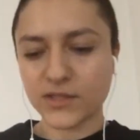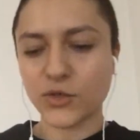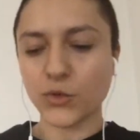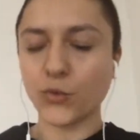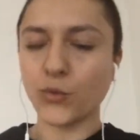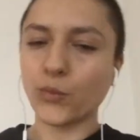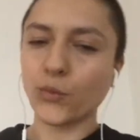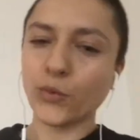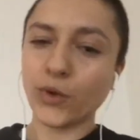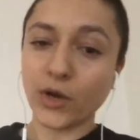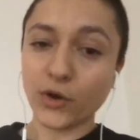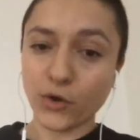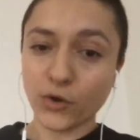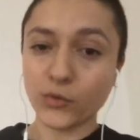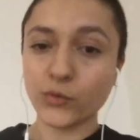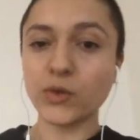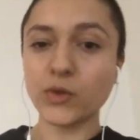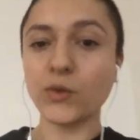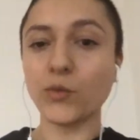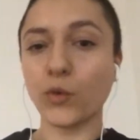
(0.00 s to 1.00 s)
so we are
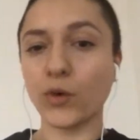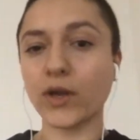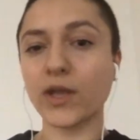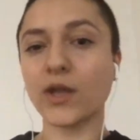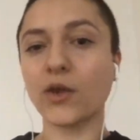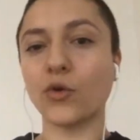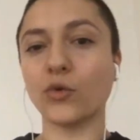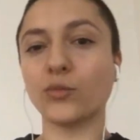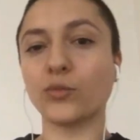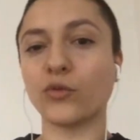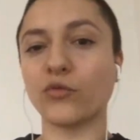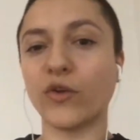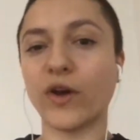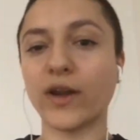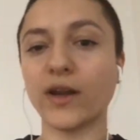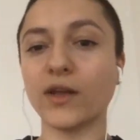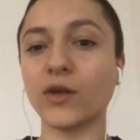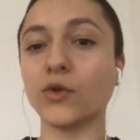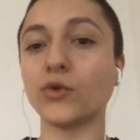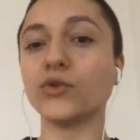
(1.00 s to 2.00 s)
currently working on
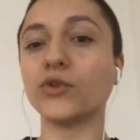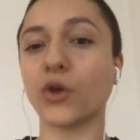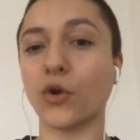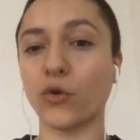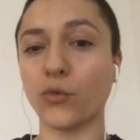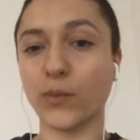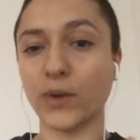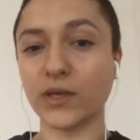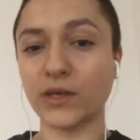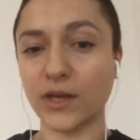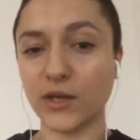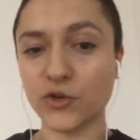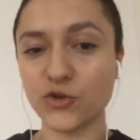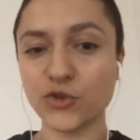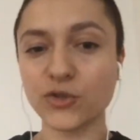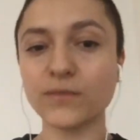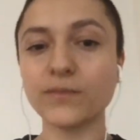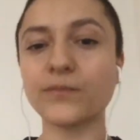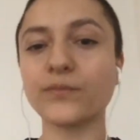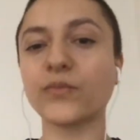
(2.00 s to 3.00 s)
providing good
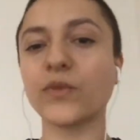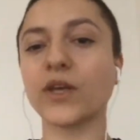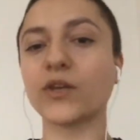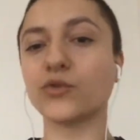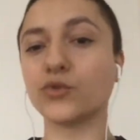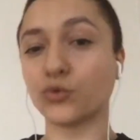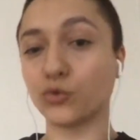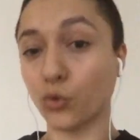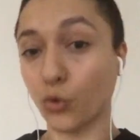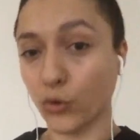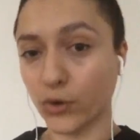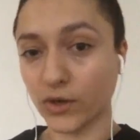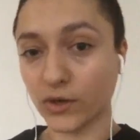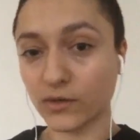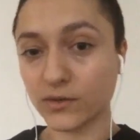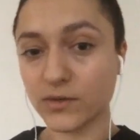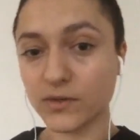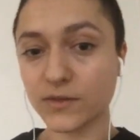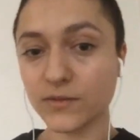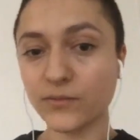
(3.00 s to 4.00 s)
documentation and
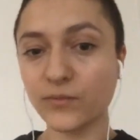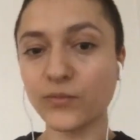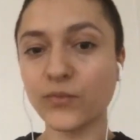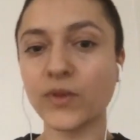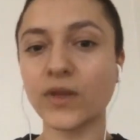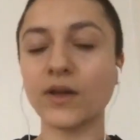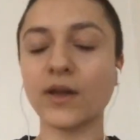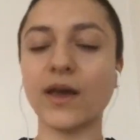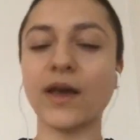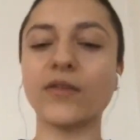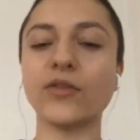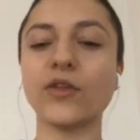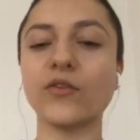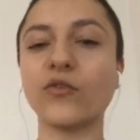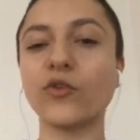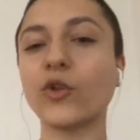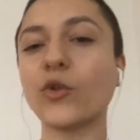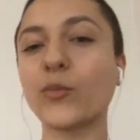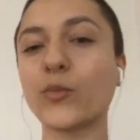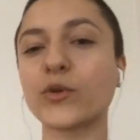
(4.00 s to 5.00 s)
tutorials, and
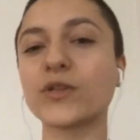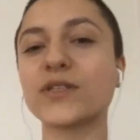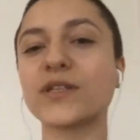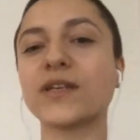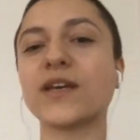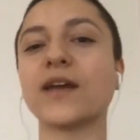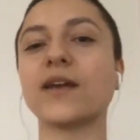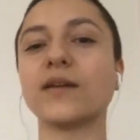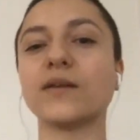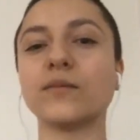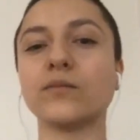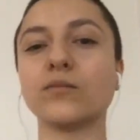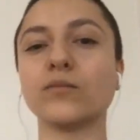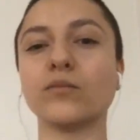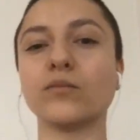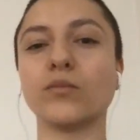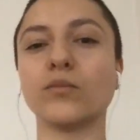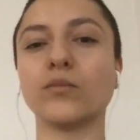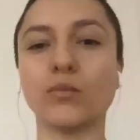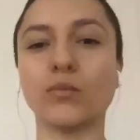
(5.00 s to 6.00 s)
developers
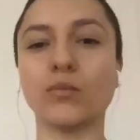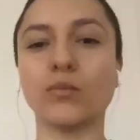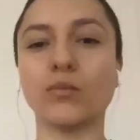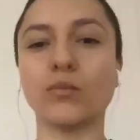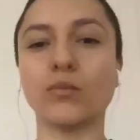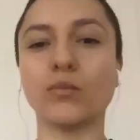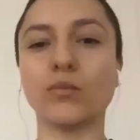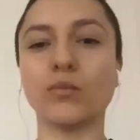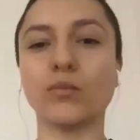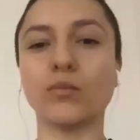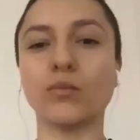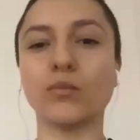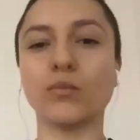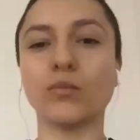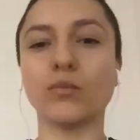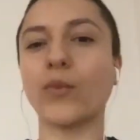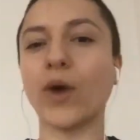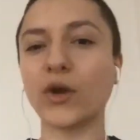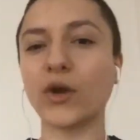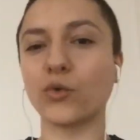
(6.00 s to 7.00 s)
can use
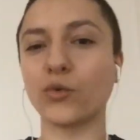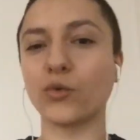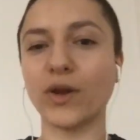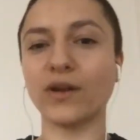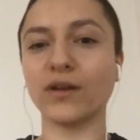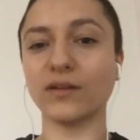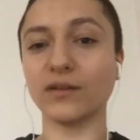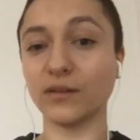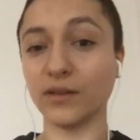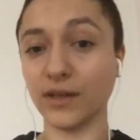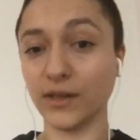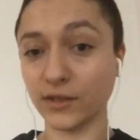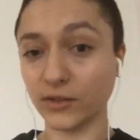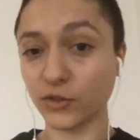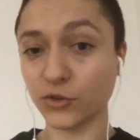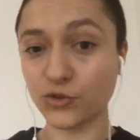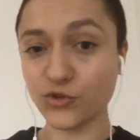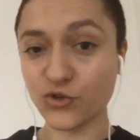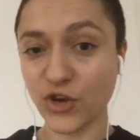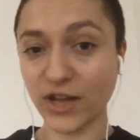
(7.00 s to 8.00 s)
our µRaiden
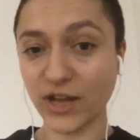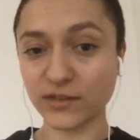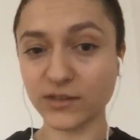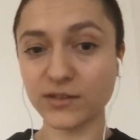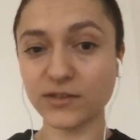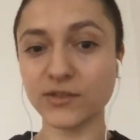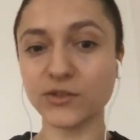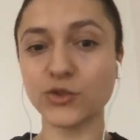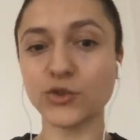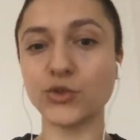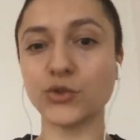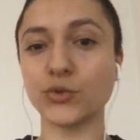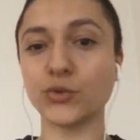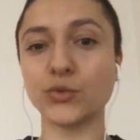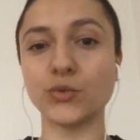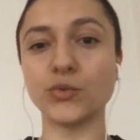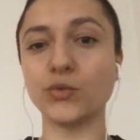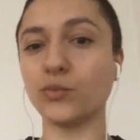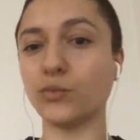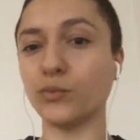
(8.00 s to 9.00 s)
Gitter chat
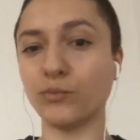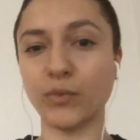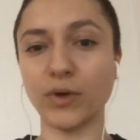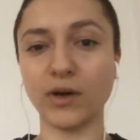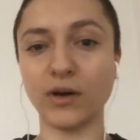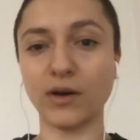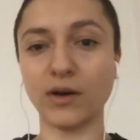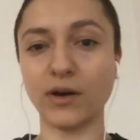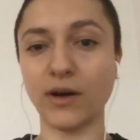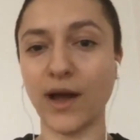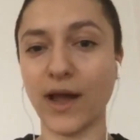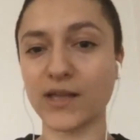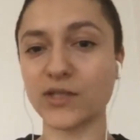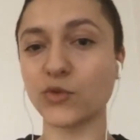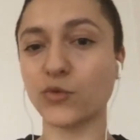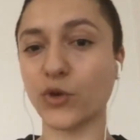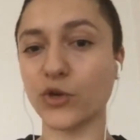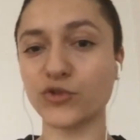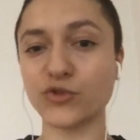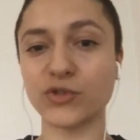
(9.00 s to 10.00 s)
to
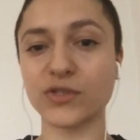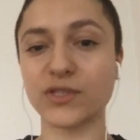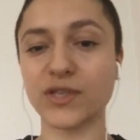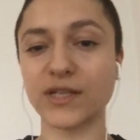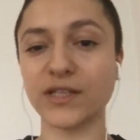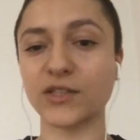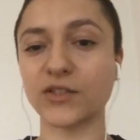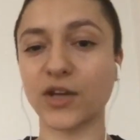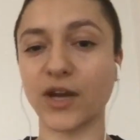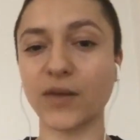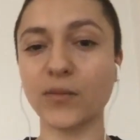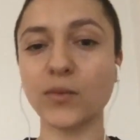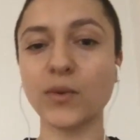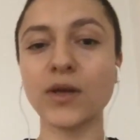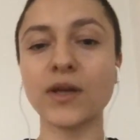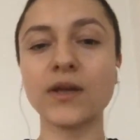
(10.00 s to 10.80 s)
ask questions anytime.